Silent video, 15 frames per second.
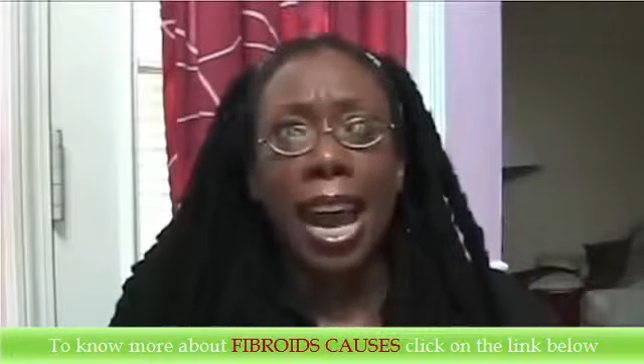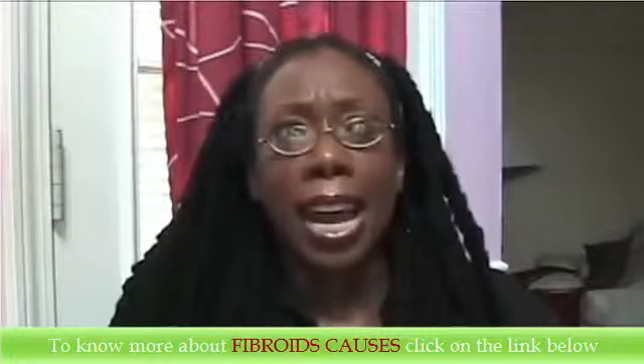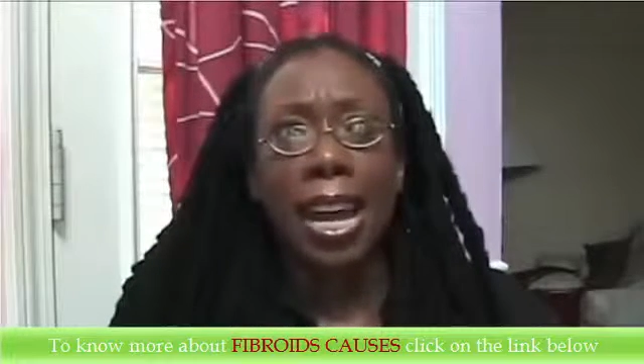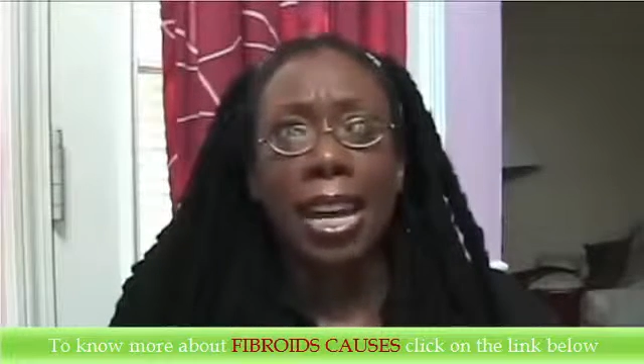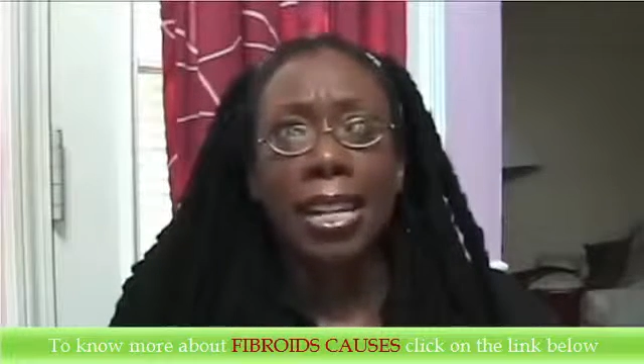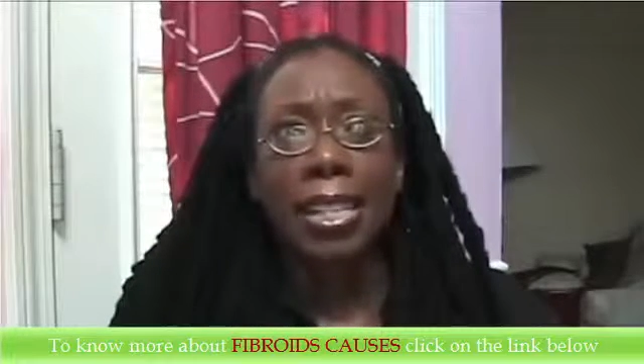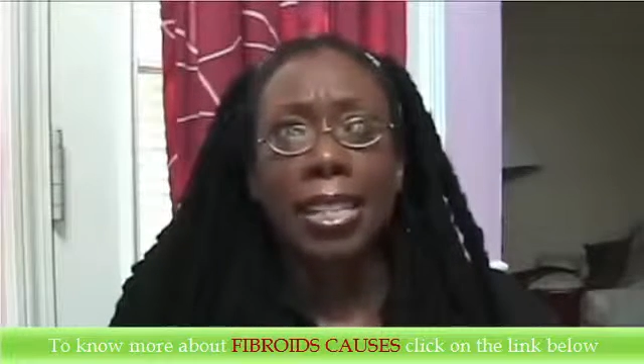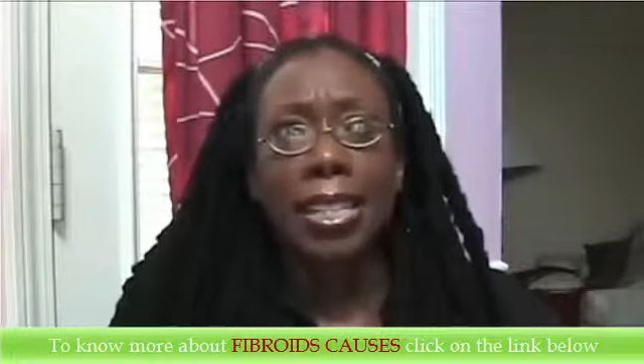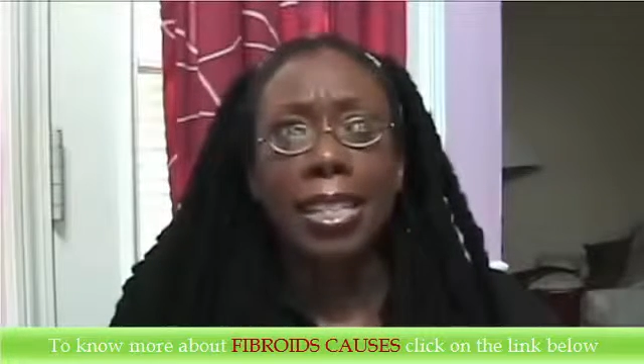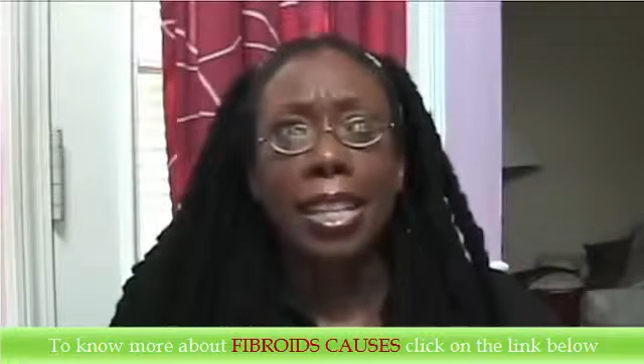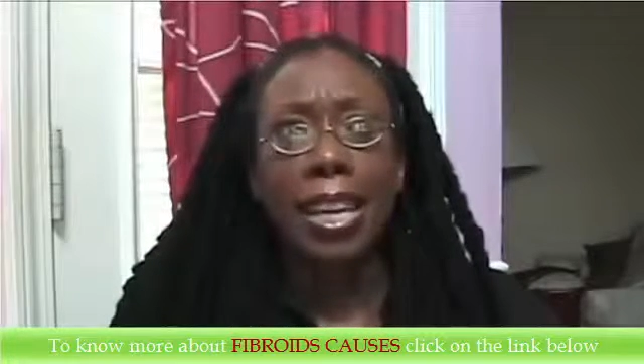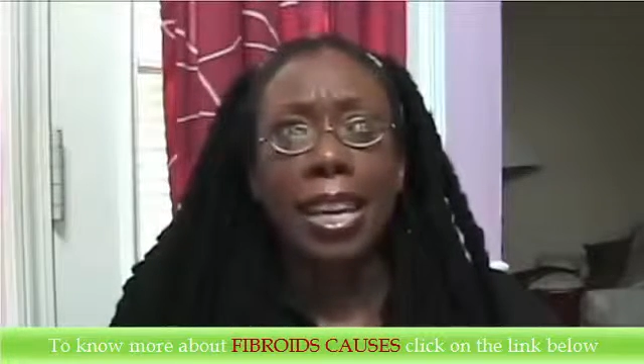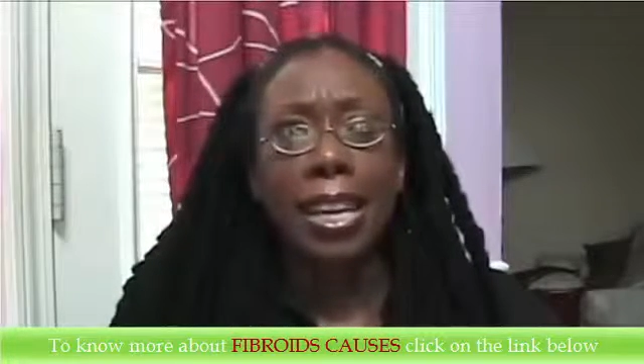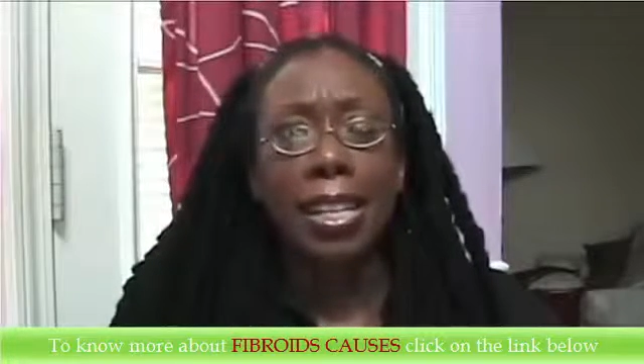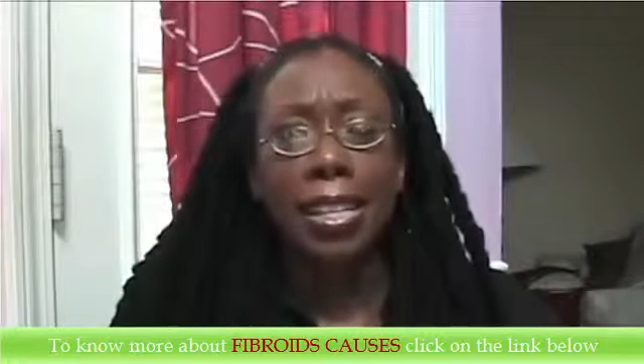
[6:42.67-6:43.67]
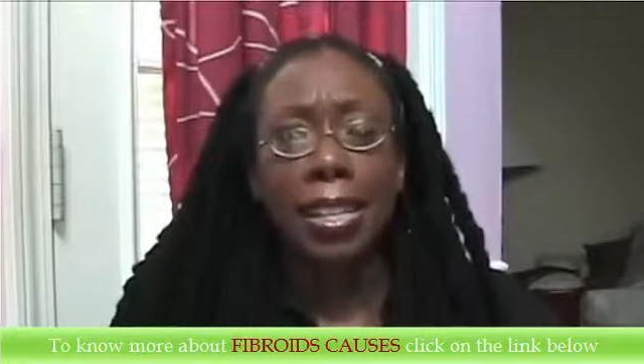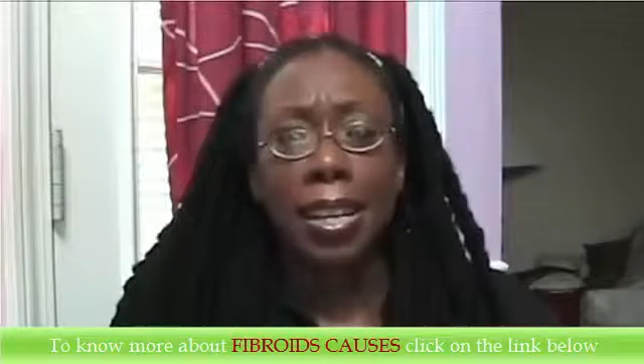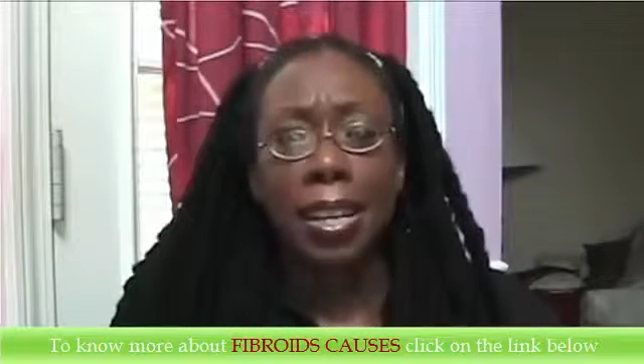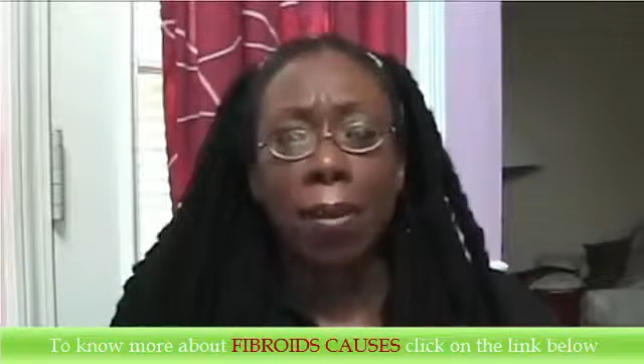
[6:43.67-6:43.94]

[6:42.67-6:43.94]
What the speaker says: I said,